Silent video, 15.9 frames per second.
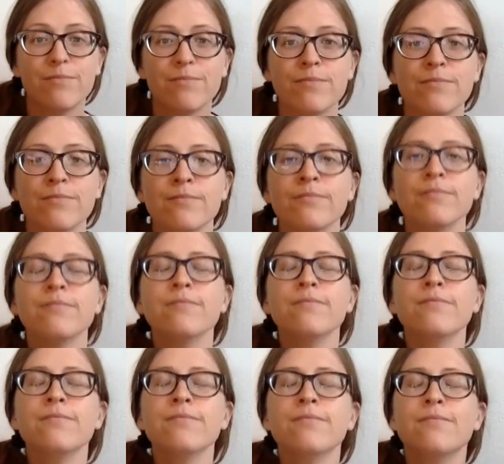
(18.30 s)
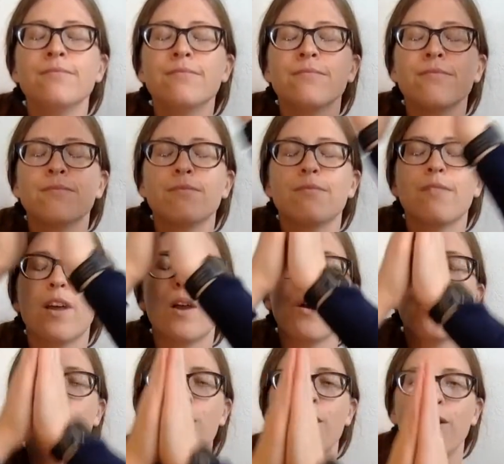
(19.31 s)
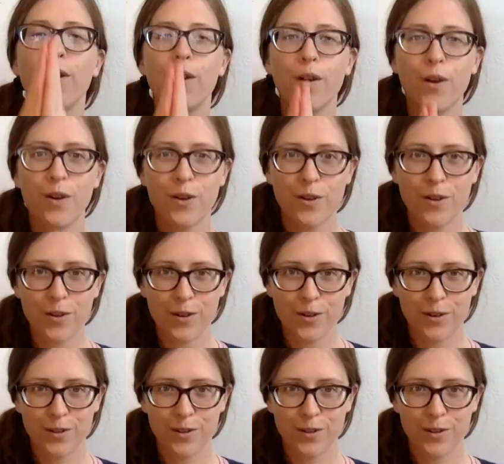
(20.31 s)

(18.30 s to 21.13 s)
No one is speaking in this clip.